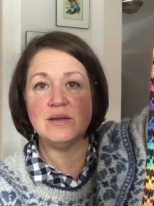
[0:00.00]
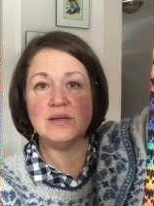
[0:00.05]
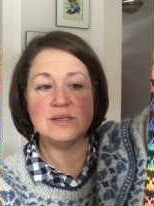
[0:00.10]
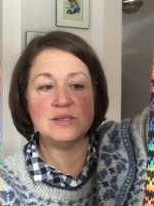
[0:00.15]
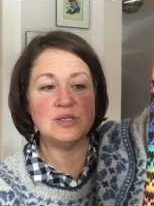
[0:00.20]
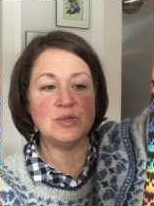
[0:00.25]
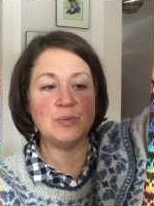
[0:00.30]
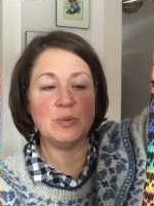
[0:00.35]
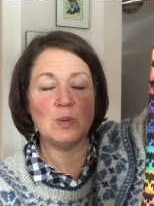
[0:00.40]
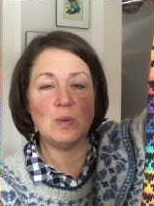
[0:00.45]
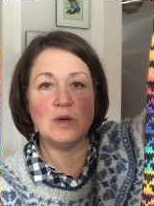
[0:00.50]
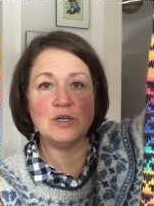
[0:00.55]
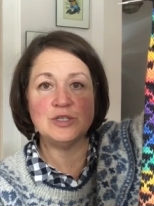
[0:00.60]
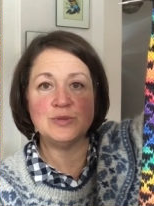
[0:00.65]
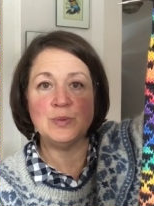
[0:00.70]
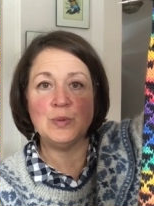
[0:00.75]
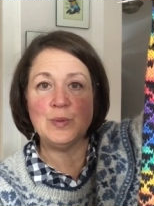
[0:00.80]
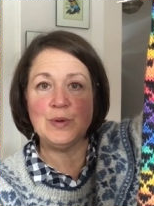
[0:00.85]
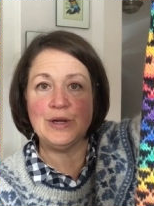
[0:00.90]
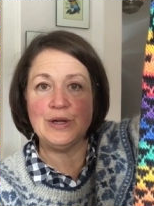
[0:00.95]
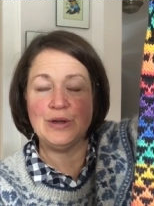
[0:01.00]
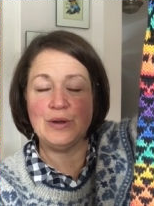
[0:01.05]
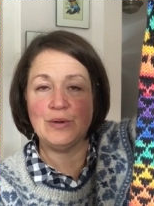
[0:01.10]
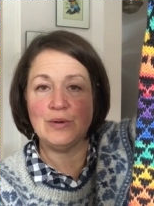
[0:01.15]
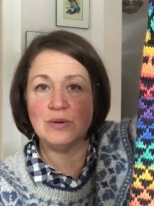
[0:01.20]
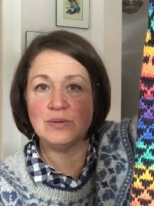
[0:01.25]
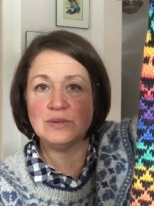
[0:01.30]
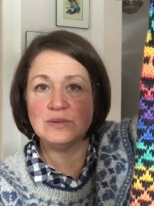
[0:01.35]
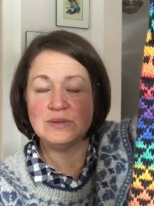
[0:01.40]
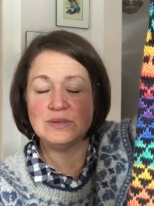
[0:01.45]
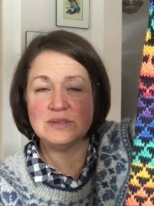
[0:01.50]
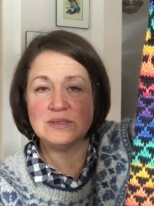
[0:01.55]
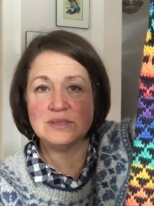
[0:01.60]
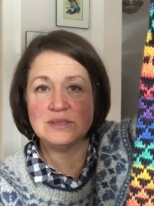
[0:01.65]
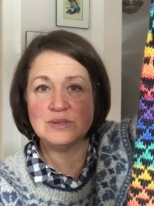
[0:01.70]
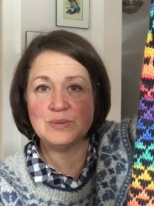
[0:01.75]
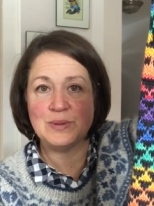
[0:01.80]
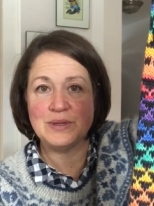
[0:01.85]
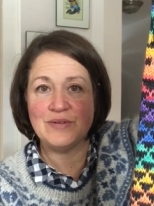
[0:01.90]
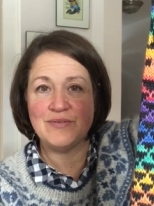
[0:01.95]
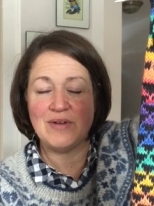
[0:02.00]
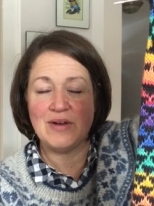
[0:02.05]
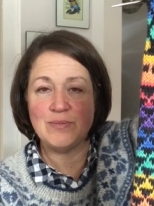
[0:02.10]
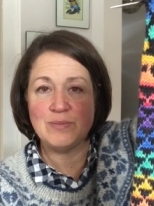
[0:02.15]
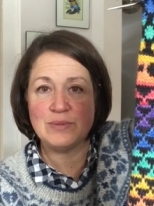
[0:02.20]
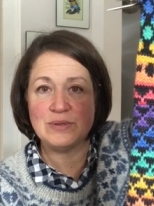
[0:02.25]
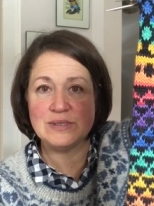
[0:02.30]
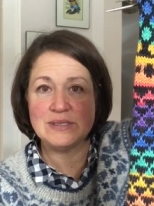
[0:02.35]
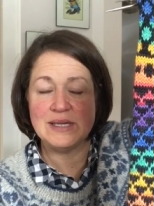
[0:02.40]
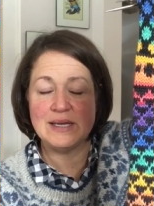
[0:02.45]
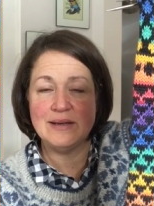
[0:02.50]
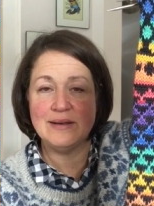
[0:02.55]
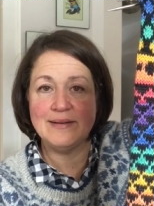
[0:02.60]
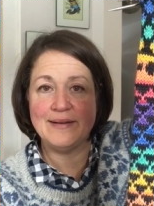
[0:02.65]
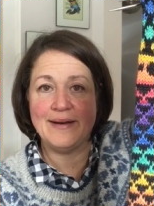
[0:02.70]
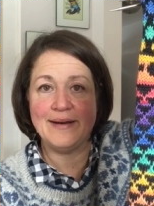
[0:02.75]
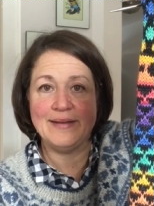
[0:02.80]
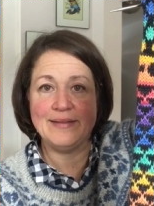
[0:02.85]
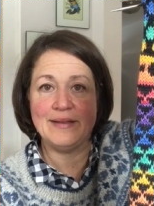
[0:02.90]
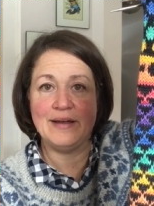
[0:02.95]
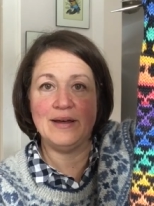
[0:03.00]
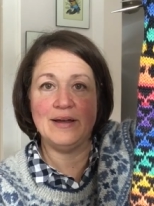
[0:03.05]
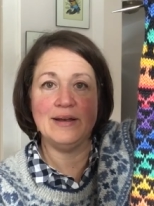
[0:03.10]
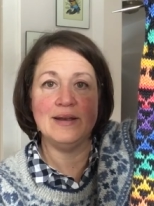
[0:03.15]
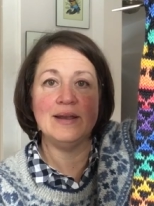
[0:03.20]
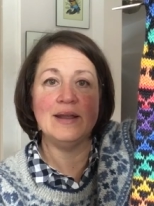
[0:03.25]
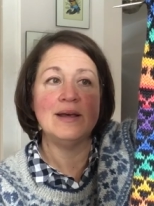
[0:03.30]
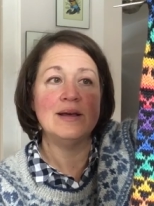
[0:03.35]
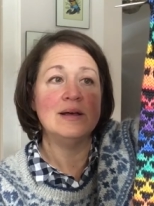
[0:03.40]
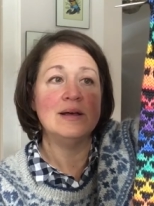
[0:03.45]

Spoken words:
superwash merino, 25% nylon,